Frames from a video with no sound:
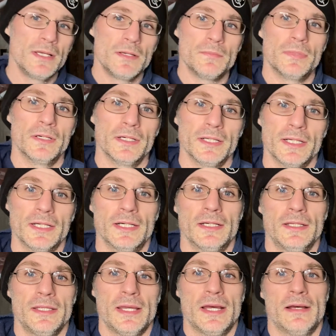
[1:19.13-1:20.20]
But
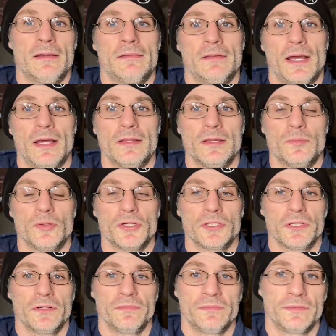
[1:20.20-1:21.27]
yeah, highly
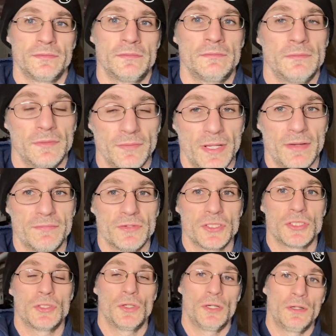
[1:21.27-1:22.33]
appreciative of that for
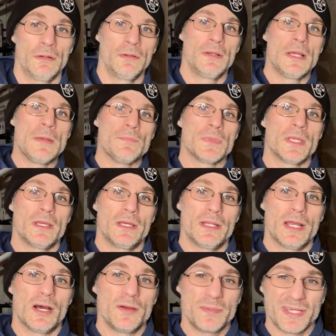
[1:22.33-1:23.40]
sure. And
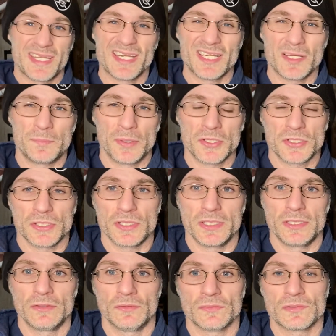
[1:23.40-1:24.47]
now I've been getting a bunch of
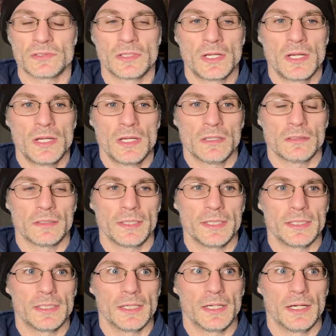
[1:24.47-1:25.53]
deals,
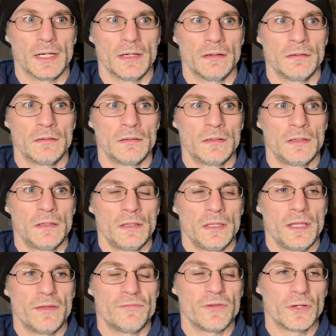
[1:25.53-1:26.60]
like
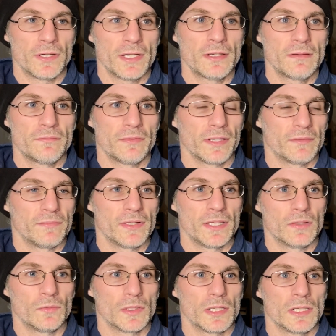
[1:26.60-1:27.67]
if you're into like
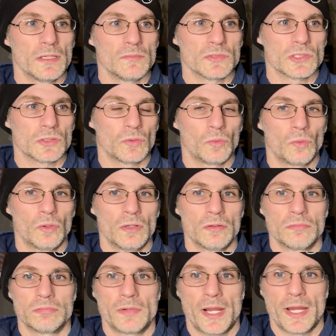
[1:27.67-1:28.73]
video games or
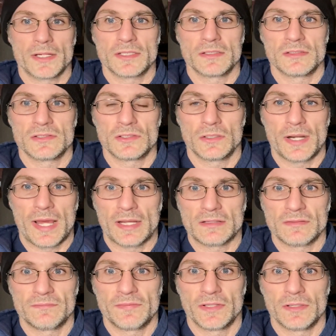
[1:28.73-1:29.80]
certain
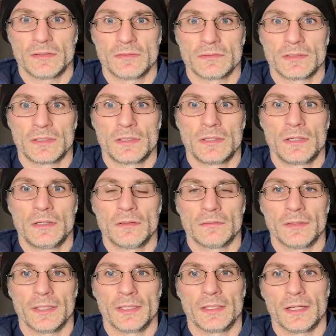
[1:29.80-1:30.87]
action figures,
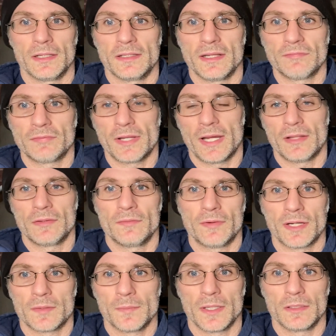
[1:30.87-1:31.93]
like I definitely highly
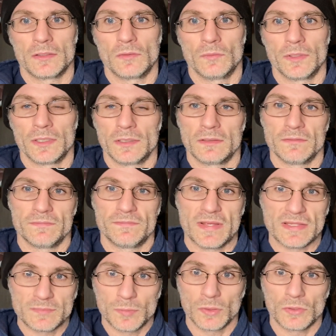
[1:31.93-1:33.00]
recommend going to
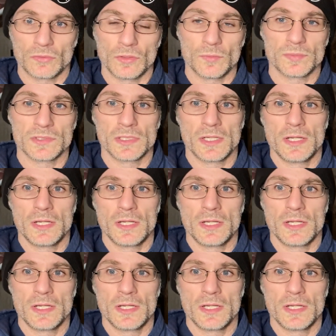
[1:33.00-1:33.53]
Facebook groups,